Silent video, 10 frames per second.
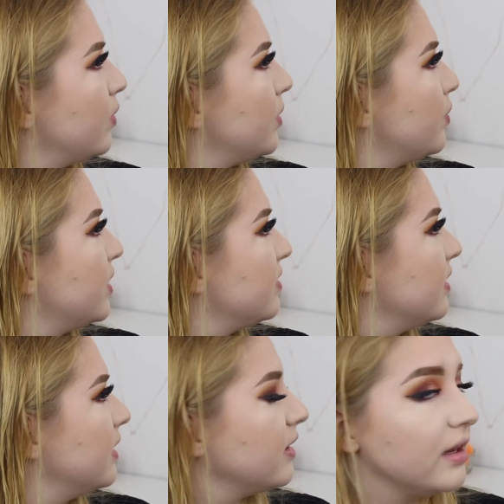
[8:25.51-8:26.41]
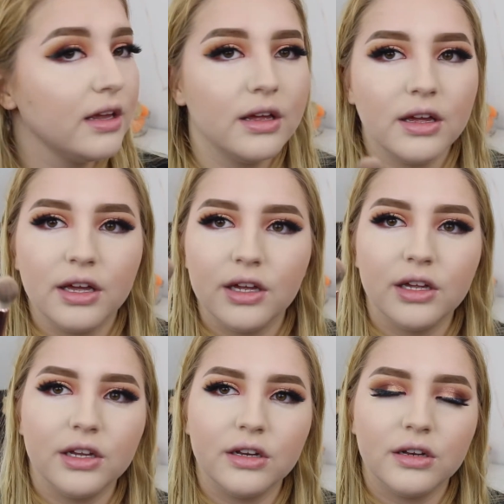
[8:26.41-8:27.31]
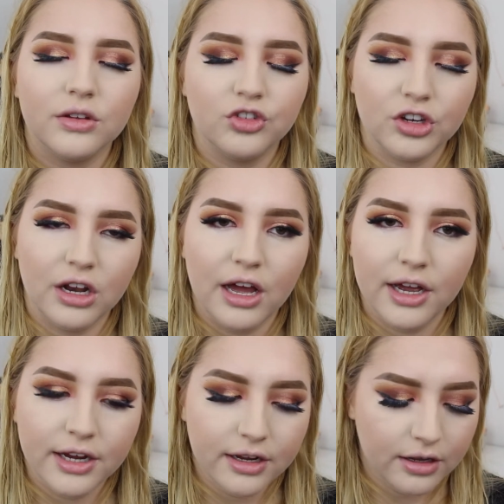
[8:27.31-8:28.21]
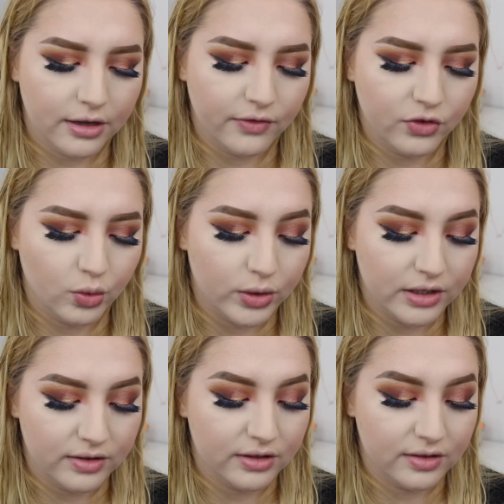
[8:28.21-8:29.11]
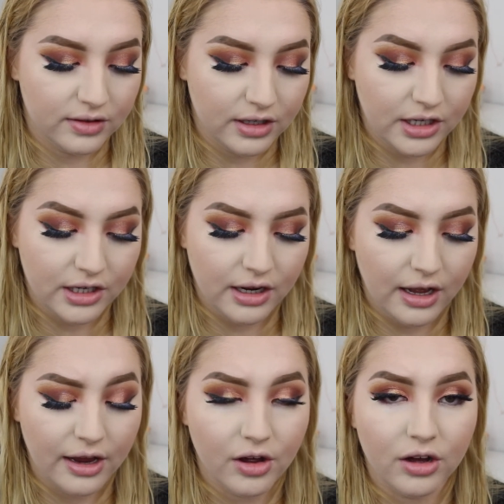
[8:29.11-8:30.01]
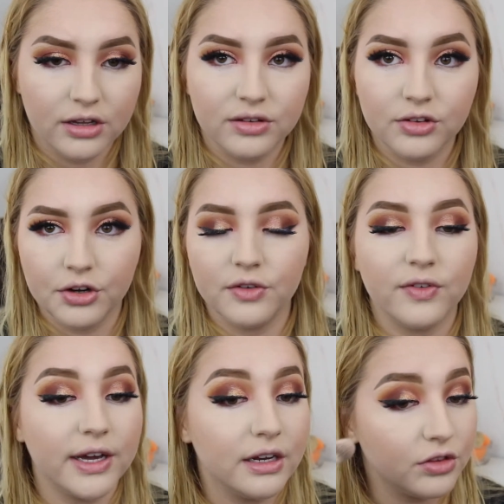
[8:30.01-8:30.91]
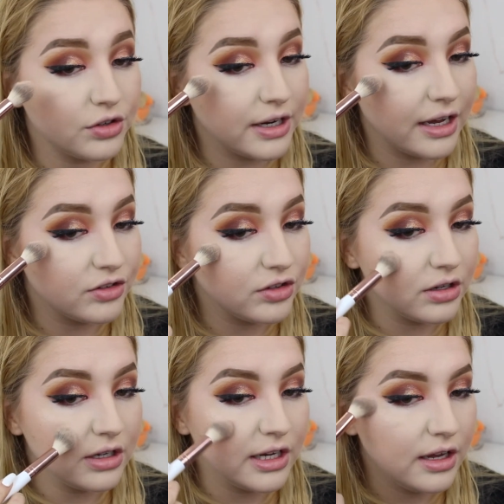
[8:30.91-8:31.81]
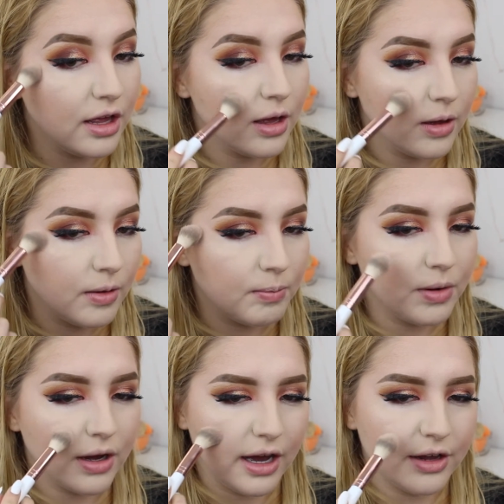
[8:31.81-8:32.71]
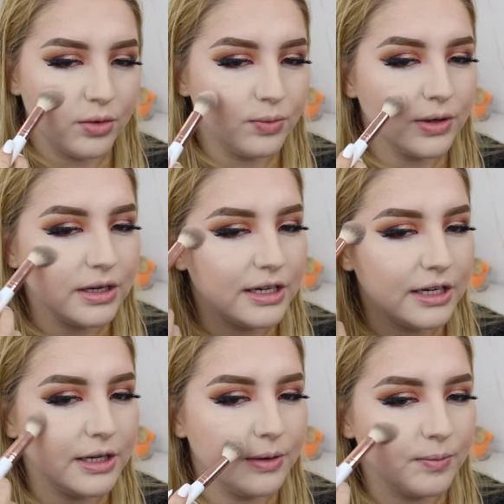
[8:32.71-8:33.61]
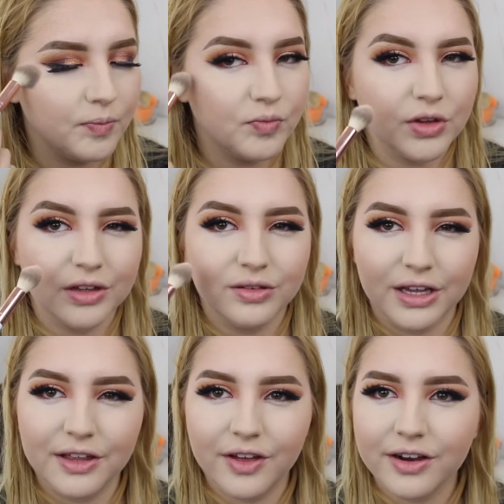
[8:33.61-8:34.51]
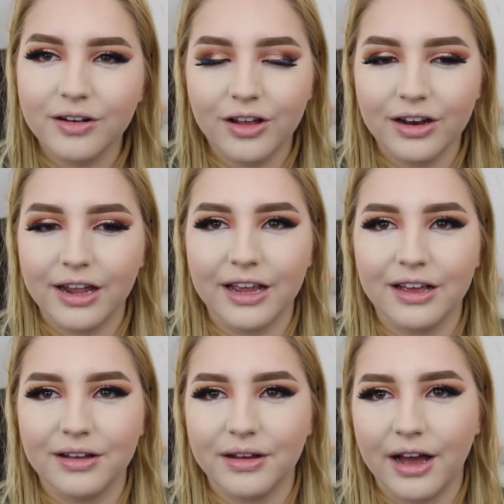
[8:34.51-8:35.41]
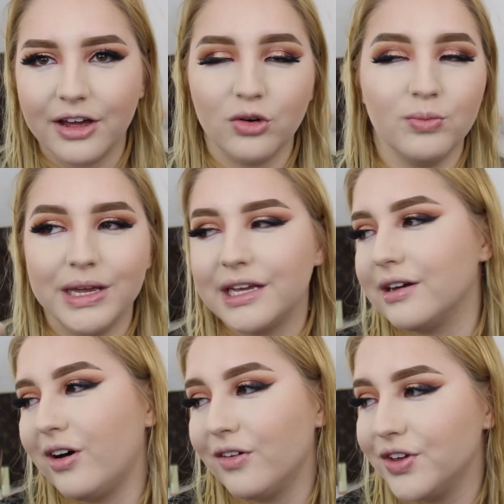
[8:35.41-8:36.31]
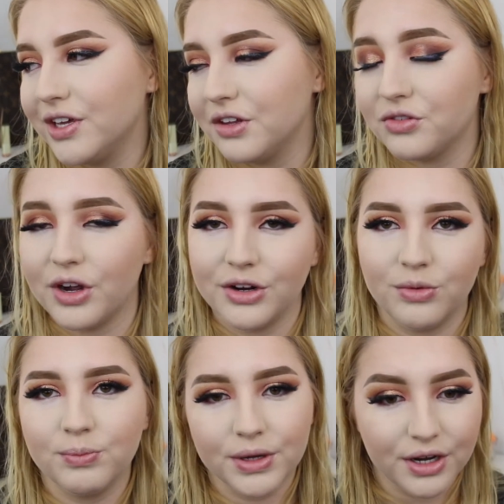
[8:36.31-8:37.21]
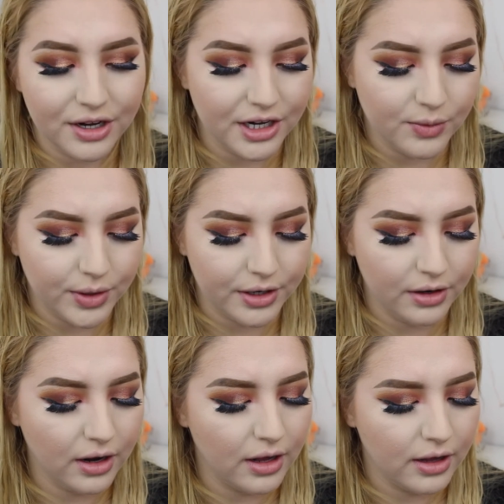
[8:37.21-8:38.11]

when was it? In July of 2016, I got certified internationally. But I don't really say that a lot. Like, I don't make it obvious or I don't put it anywhere.